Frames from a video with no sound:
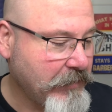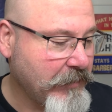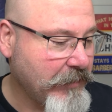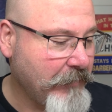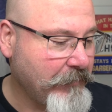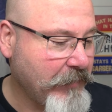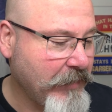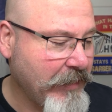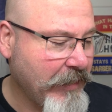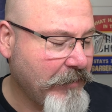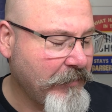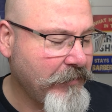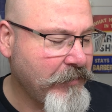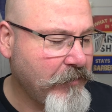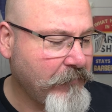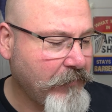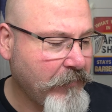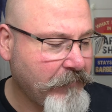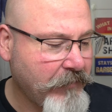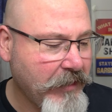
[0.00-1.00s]
something, I don't
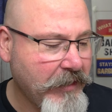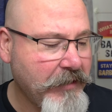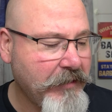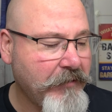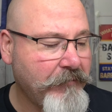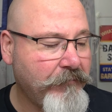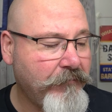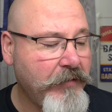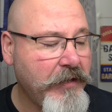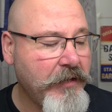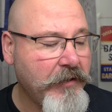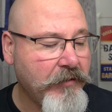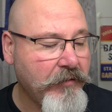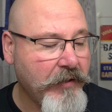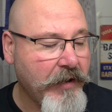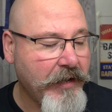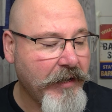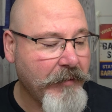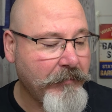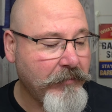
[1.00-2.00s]
know if I've done it in a video
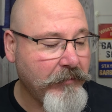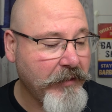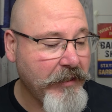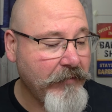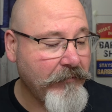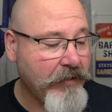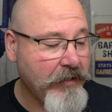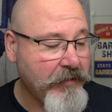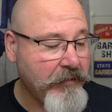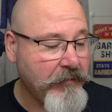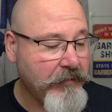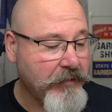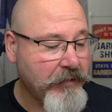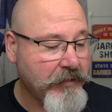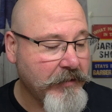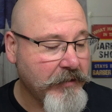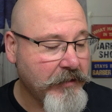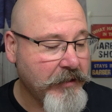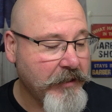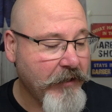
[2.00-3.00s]
yet. I believe I use
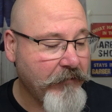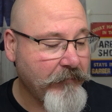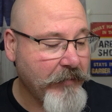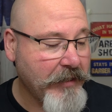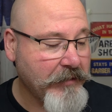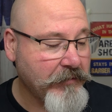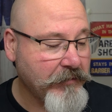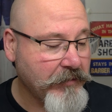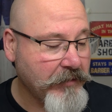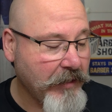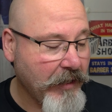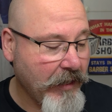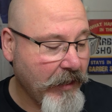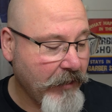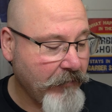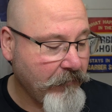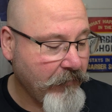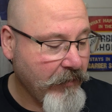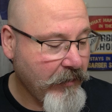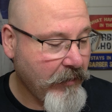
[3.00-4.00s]
this in Shave Masters
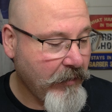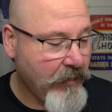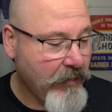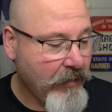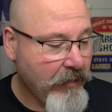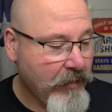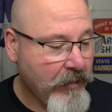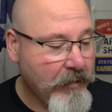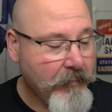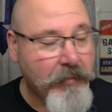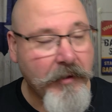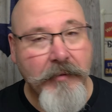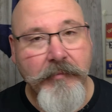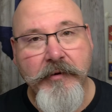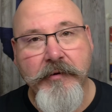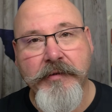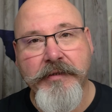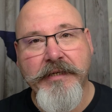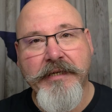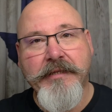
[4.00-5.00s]
Live. But I'm
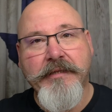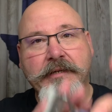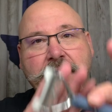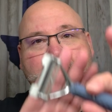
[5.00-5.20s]
using